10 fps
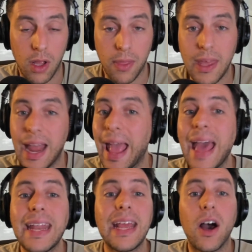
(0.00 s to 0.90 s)
than
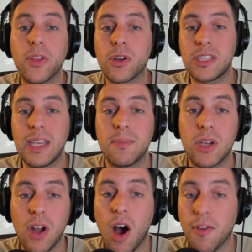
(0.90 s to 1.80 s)
any other team
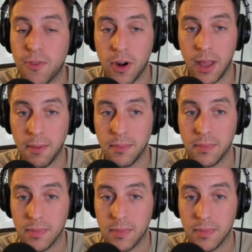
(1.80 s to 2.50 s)
could offer him,